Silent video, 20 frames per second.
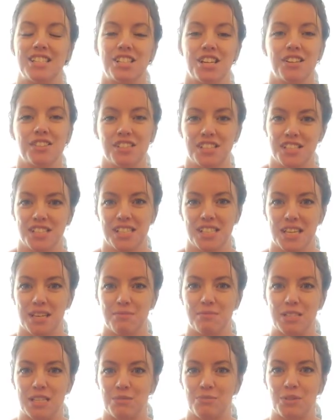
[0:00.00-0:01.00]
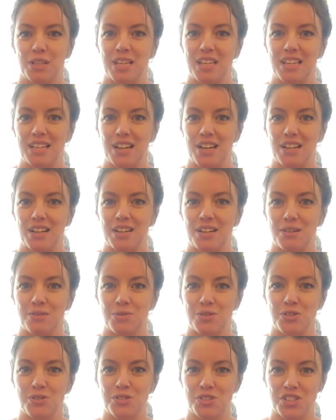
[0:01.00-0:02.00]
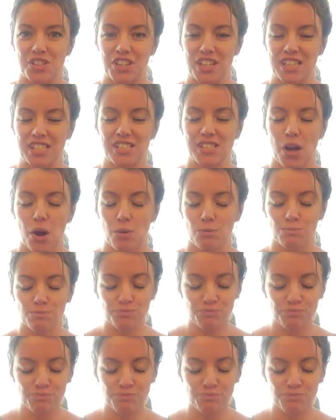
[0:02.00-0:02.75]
cherish them deeply in our homeschool journey. So,